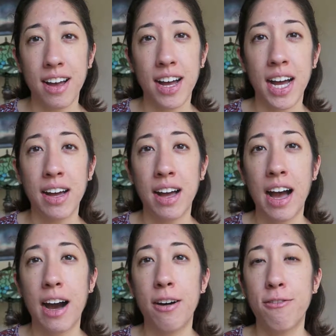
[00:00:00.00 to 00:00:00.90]

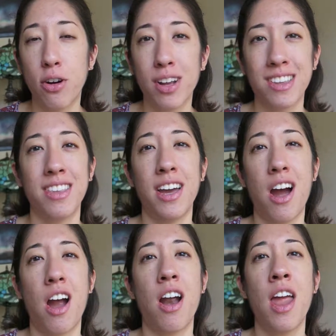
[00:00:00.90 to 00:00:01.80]
how focused they
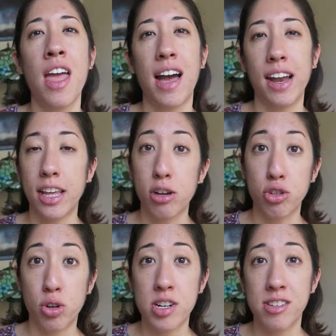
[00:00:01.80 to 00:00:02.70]
are on
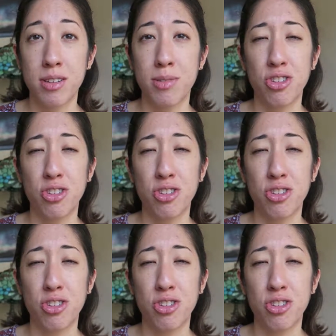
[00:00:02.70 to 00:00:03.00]
ecotourism,